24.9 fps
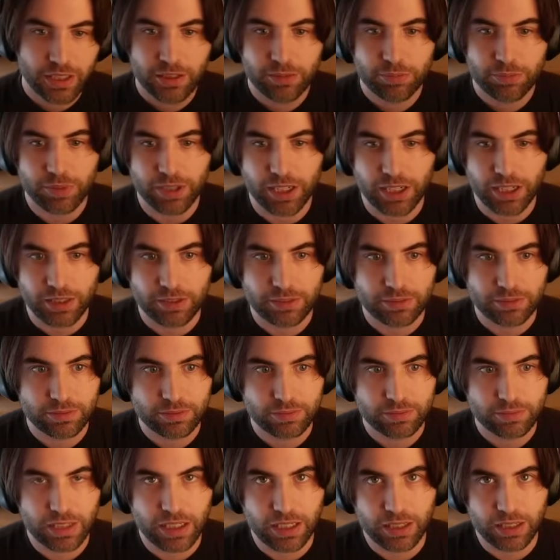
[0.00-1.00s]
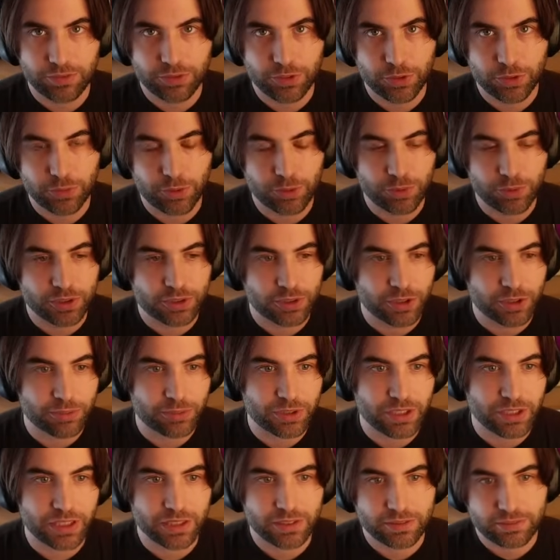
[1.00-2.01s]
but a few people told me
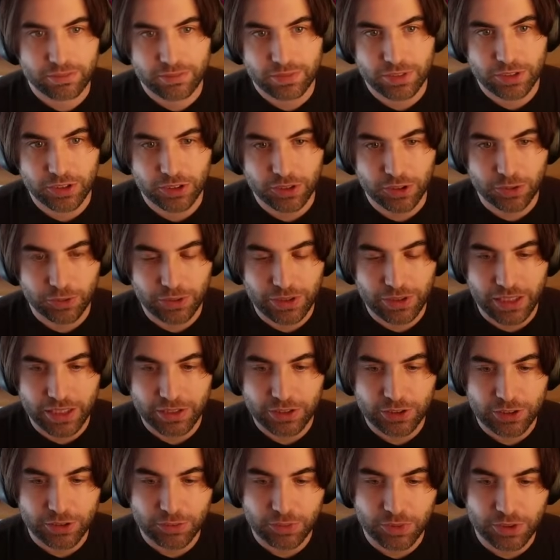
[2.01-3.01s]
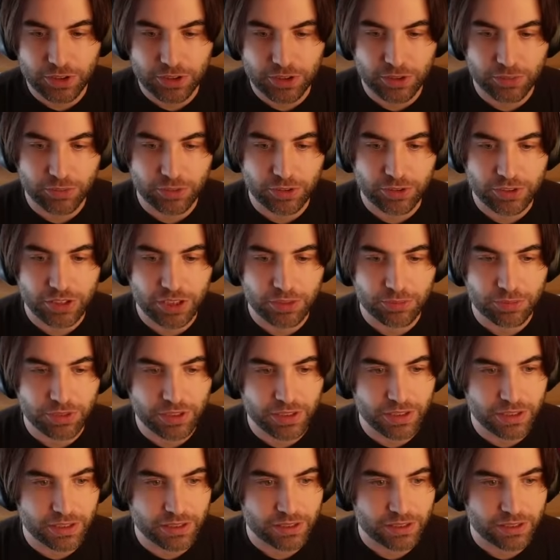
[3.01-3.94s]
that they would like to spend some more time here,